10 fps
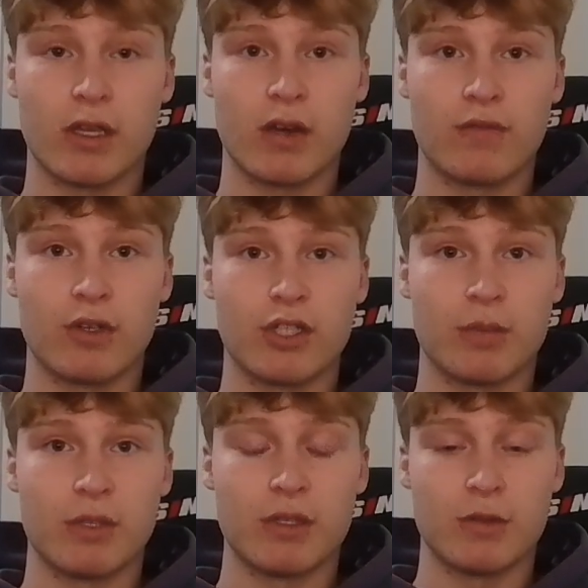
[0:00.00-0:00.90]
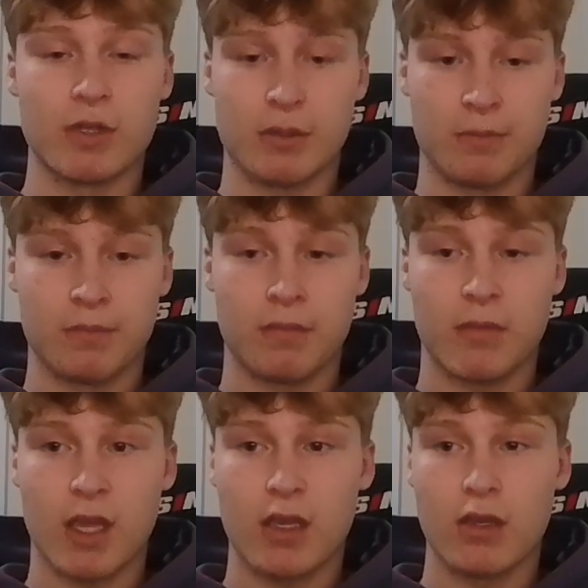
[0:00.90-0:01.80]
of their GPUs.
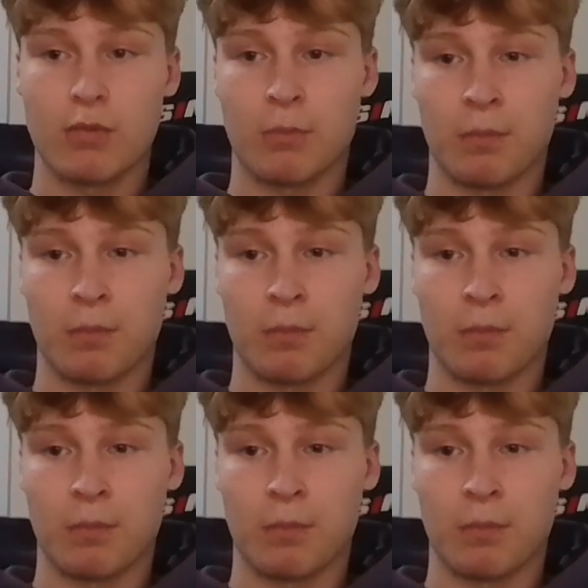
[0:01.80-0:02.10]
Thank you.